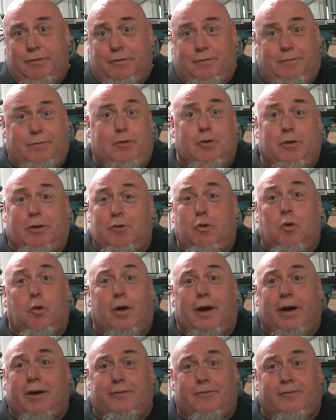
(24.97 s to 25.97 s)
caught
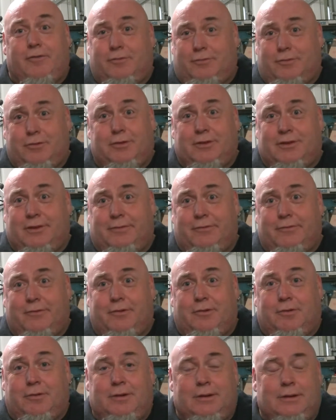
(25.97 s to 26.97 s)
out doing something
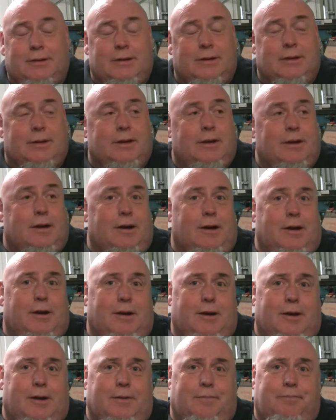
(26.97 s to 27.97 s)
wrong.
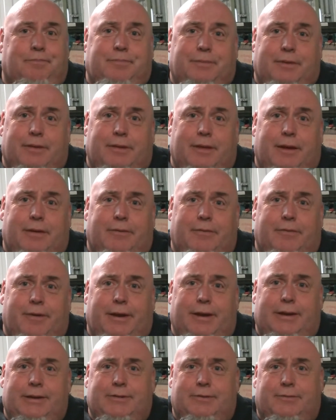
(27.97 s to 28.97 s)
The other thing
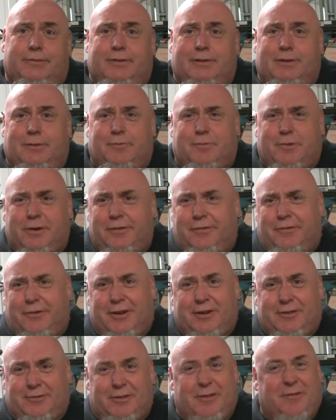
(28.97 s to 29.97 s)
is, it's a brief
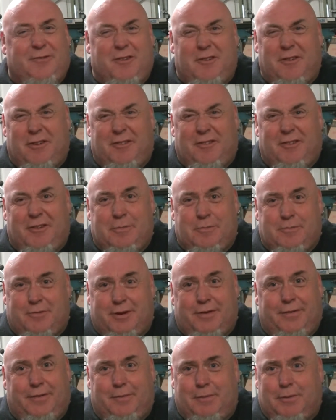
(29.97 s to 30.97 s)
history, very
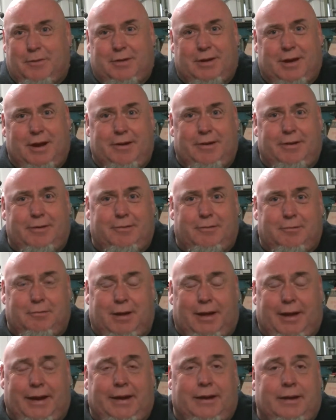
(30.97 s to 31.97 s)
brief, I'm not going to go into all
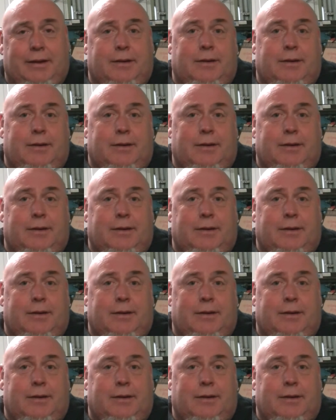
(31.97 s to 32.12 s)
that.